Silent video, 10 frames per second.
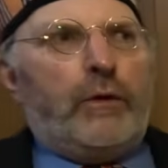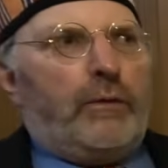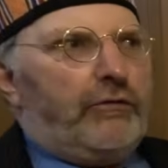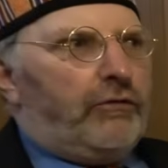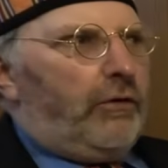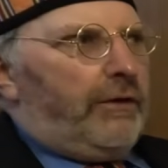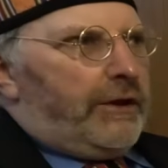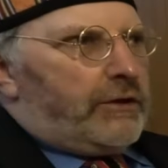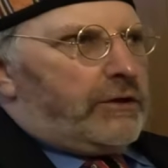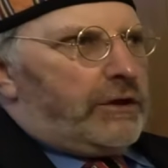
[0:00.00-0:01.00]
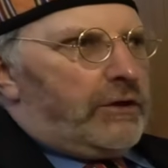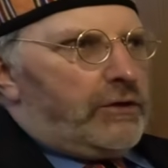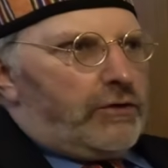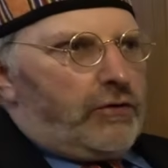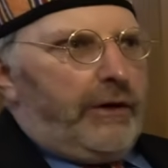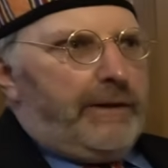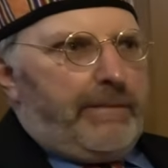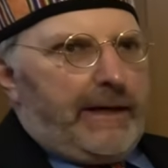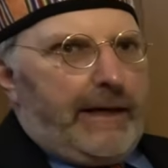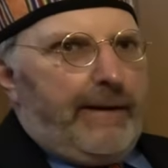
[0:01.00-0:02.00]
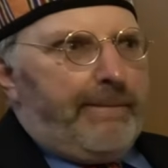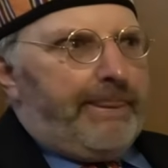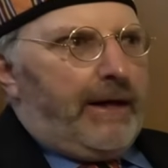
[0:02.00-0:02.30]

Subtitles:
We saw that Toynbee,